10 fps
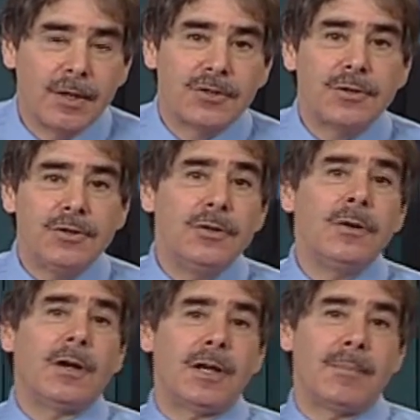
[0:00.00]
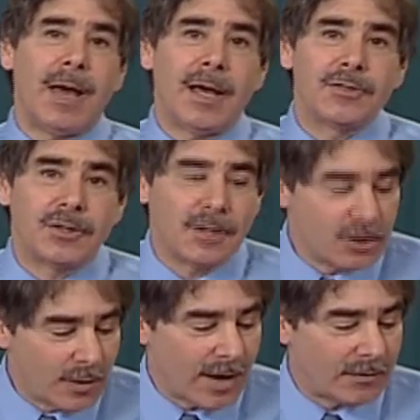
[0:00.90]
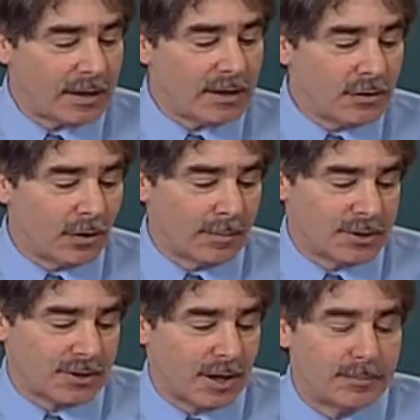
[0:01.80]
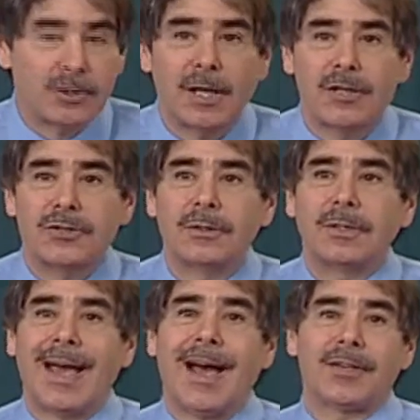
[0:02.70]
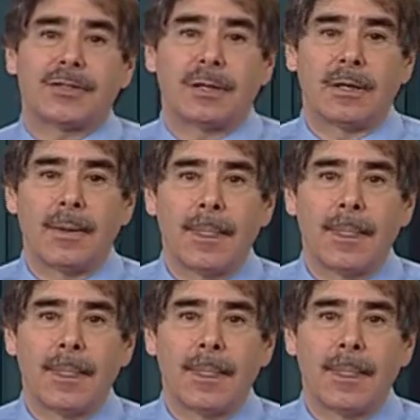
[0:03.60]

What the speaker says: So you can imagine that you have an enormous computational task.